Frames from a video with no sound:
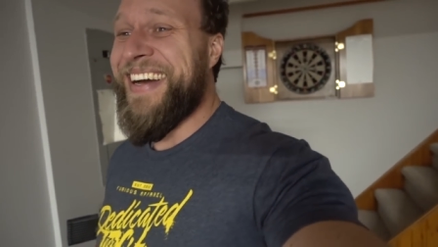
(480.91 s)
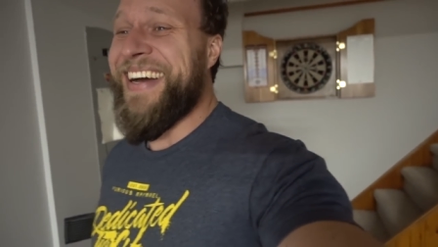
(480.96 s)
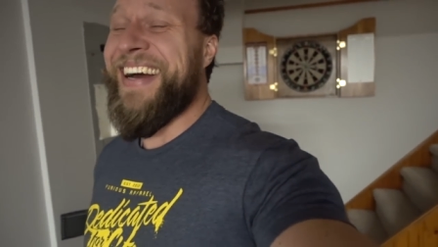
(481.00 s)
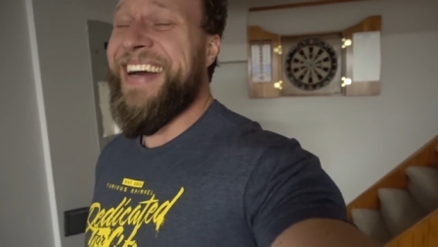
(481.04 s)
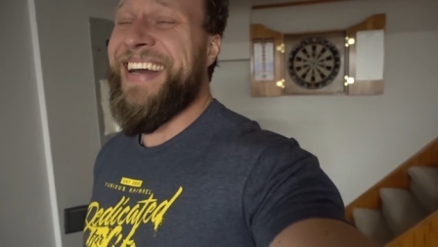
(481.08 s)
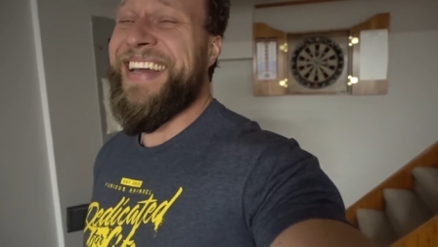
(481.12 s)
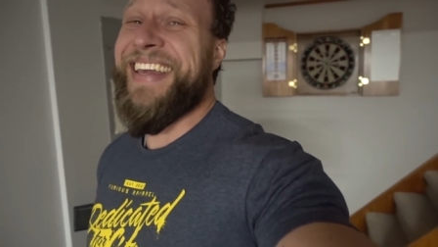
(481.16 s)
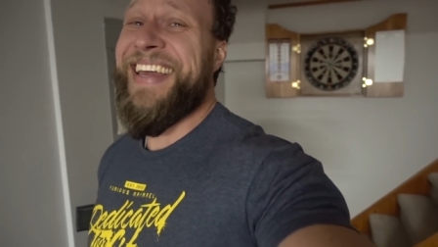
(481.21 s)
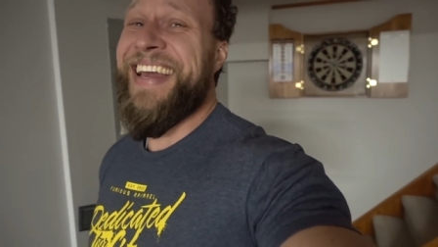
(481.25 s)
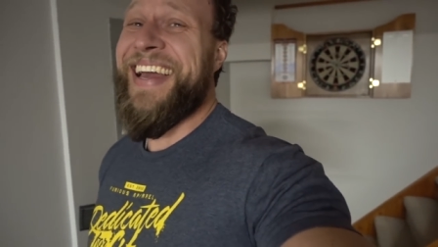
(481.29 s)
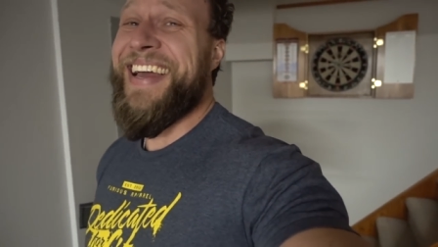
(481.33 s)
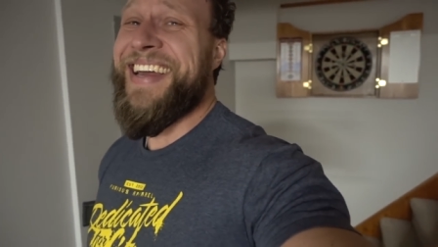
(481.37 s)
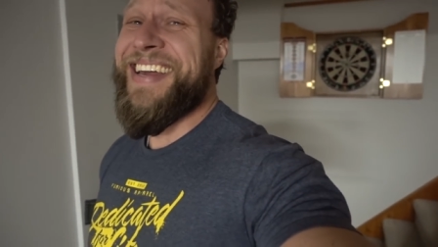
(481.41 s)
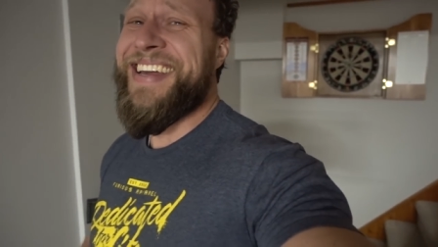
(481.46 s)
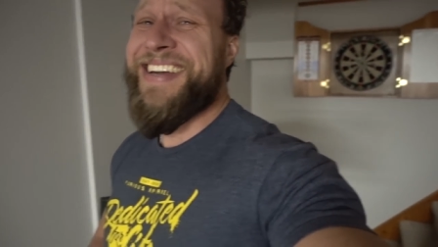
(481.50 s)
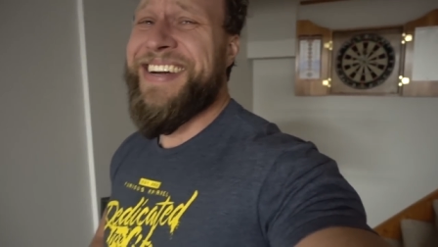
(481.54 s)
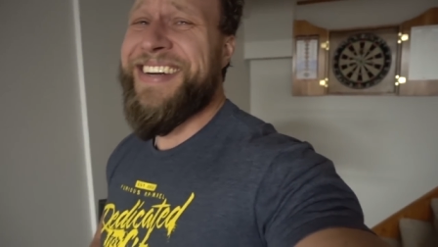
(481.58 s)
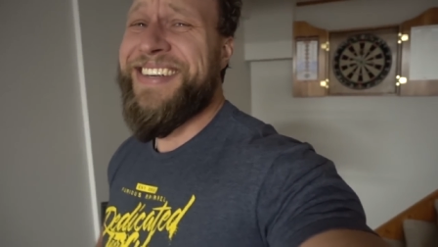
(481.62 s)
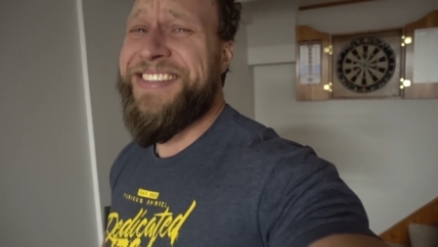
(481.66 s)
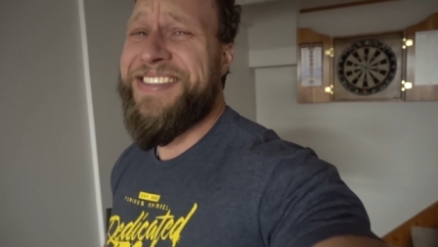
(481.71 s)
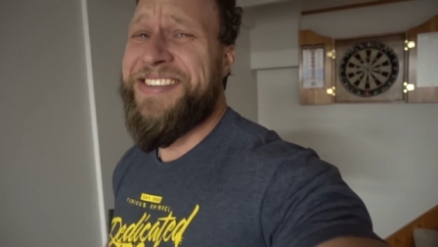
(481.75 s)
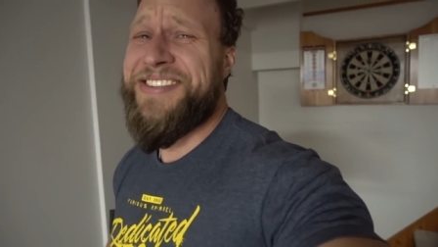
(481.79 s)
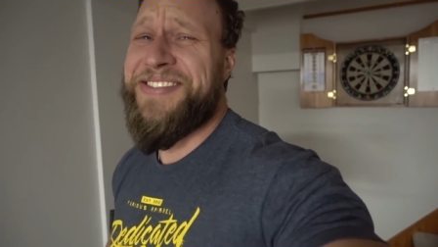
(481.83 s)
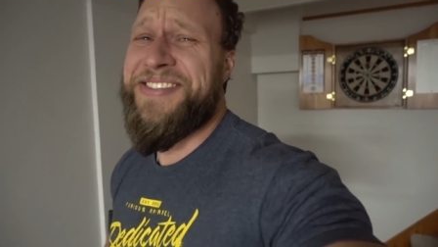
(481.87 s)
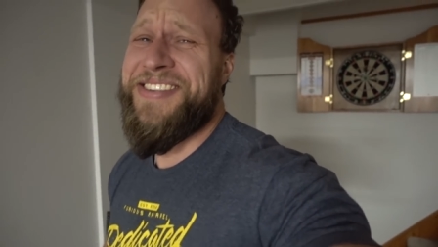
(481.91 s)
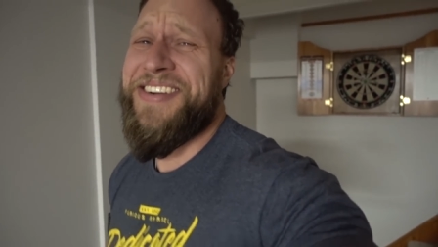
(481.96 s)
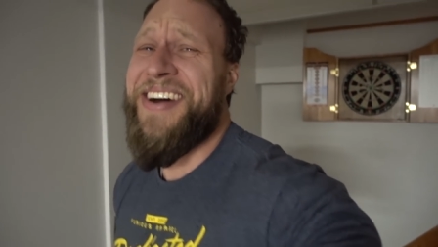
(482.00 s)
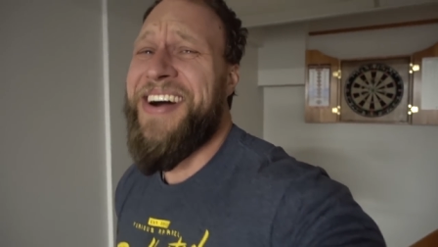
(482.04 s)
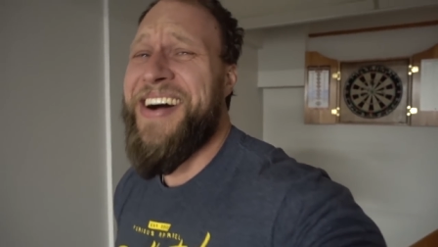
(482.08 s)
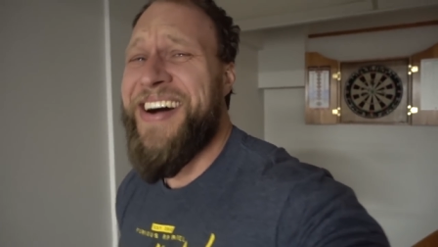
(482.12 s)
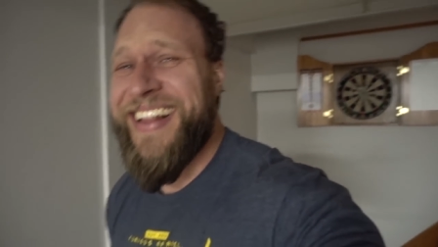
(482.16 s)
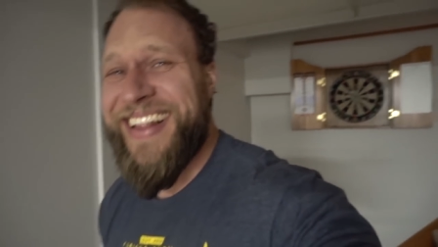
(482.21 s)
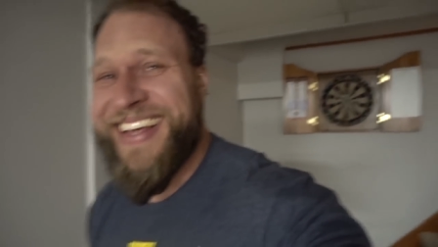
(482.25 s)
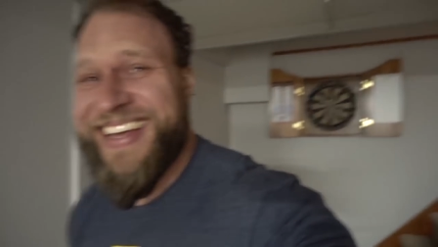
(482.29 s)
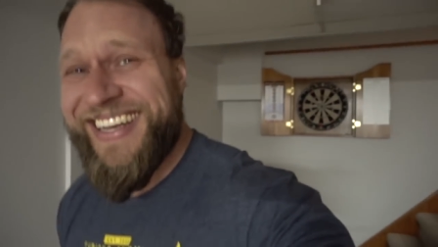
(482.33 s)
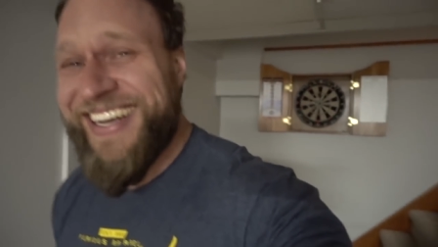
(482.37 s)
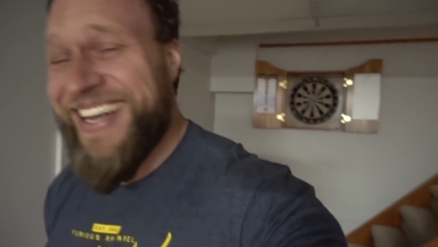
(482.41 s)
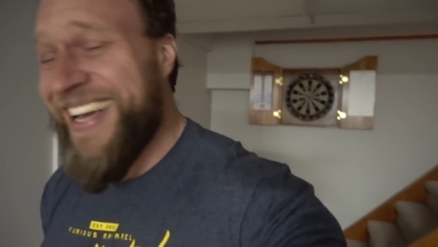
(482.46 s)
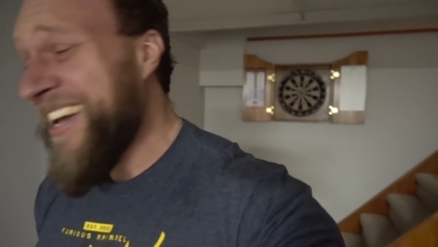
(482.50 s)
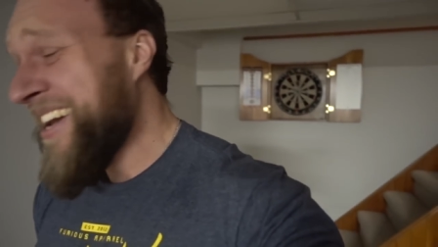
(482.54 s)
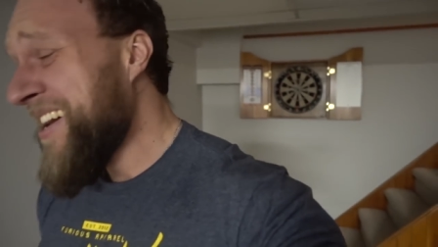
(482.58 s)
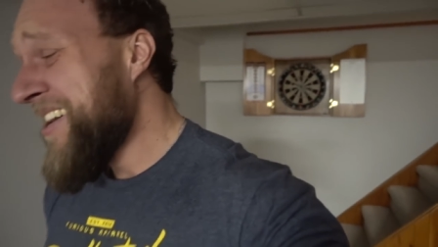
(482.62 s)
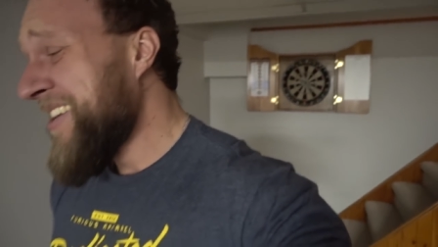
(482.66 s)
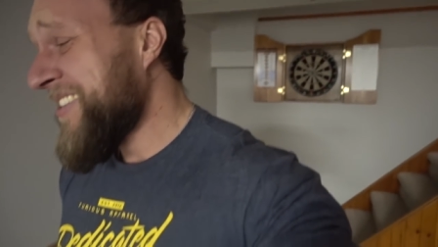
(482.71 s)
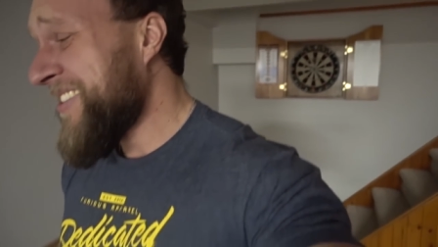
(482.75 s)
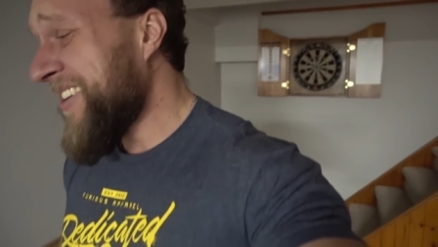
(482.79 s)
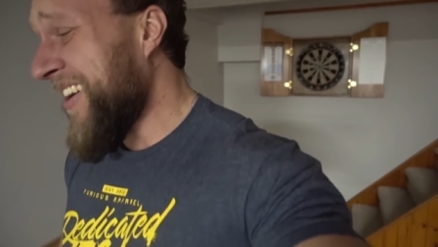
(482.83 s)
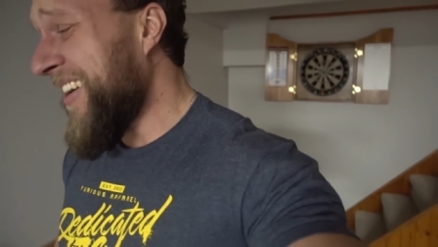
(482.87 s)
I can't control it.
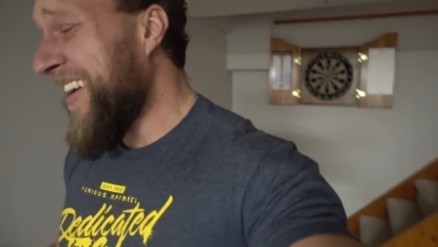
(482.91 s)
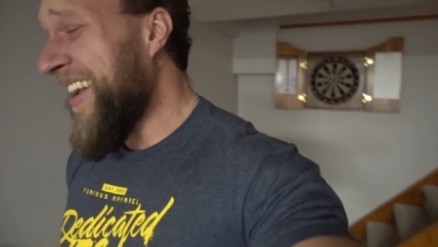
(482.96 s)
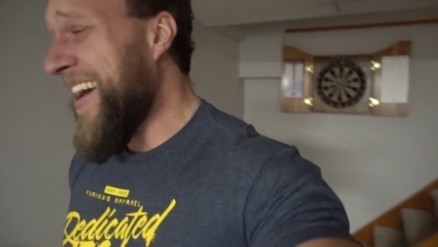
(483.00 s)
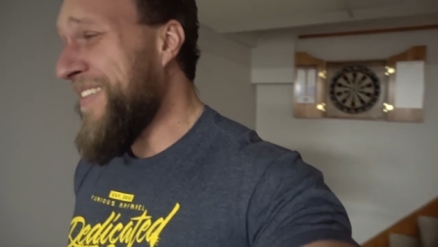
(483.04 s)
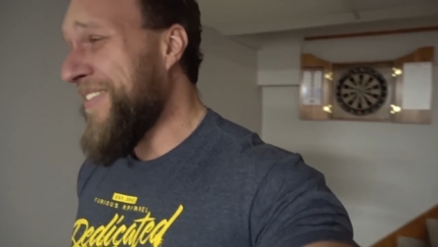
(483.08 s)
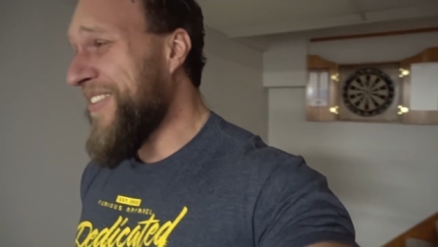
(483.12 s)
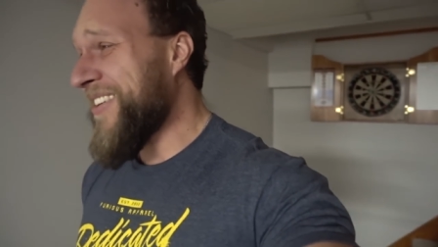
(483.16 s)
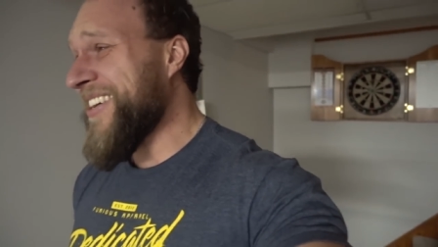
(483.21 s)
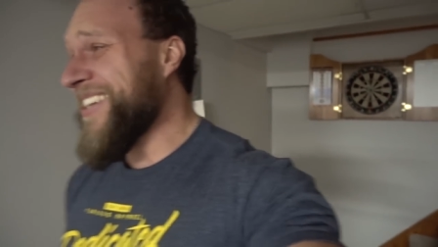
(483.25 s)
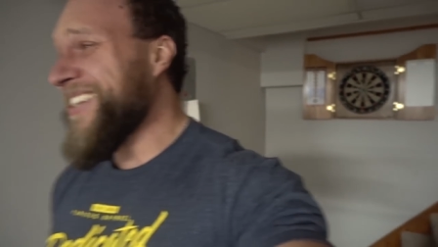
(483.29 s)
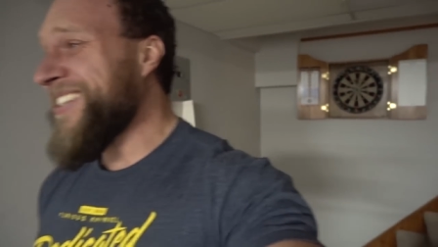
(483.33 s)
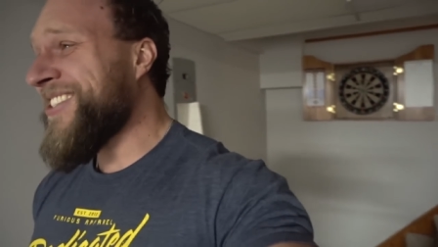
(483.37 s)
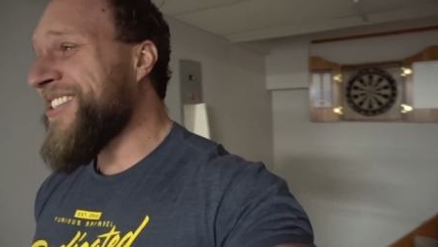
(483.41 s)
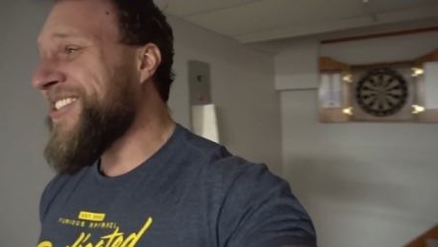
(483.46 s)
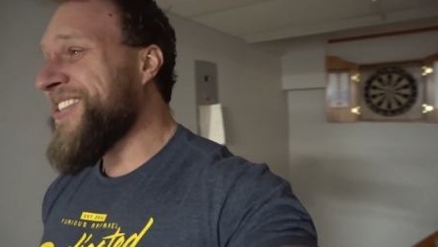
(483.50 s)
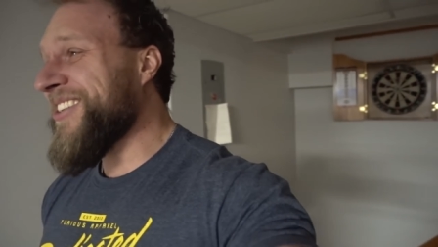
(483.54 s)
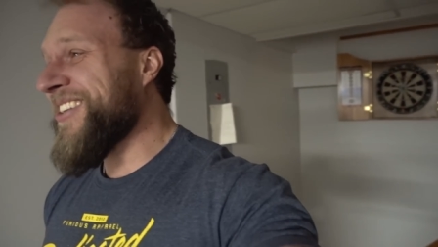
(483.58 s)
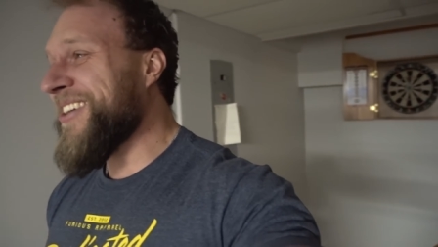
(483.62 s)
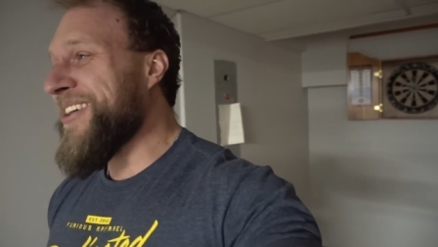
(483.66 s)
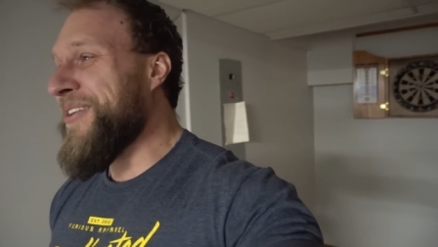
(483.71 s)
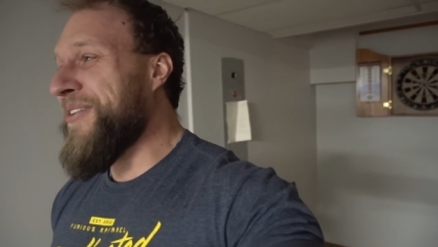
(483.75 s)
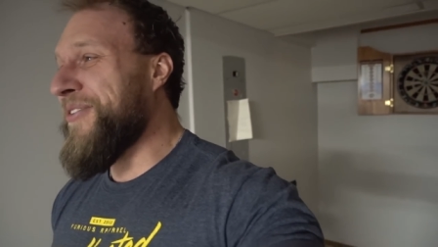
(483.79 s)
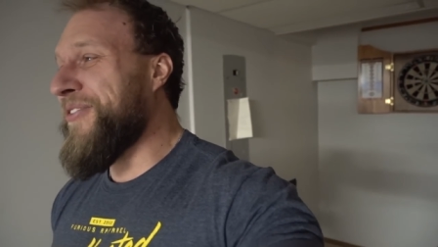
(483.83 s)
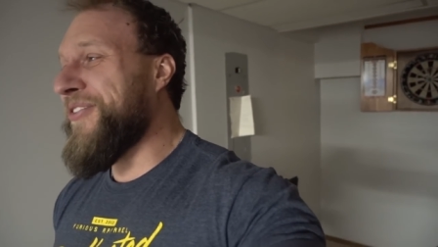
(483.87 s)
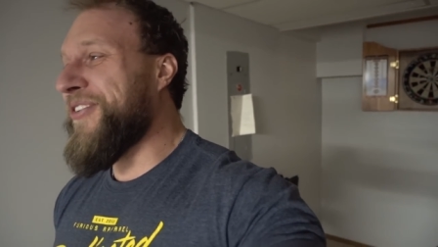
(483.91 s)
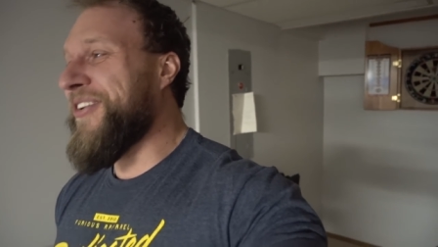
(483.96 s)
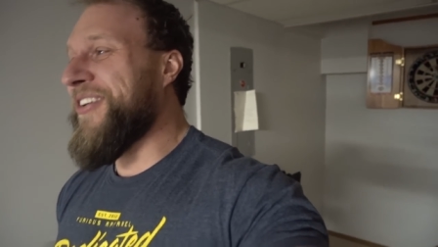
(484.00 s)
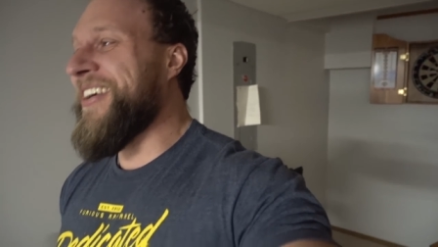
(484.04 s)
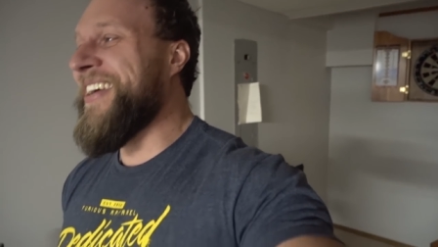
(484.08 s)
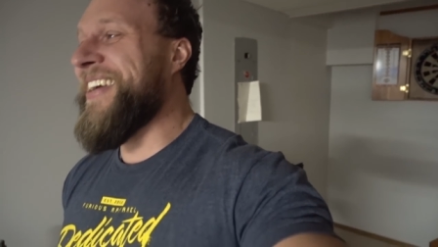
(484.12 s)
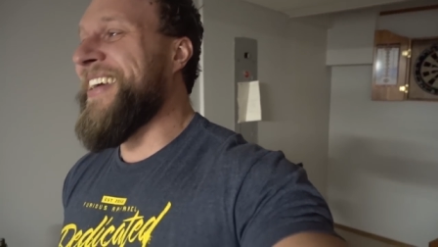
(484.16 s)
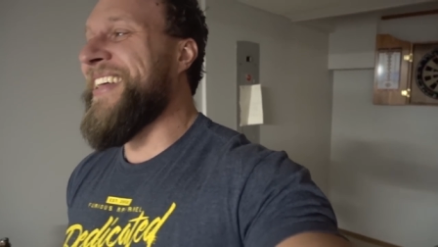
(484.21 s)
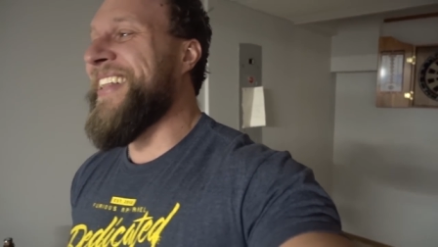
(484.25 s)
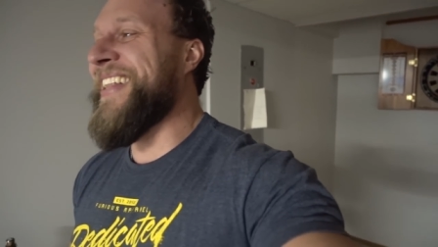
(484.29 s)
Don't ever eat sugar-free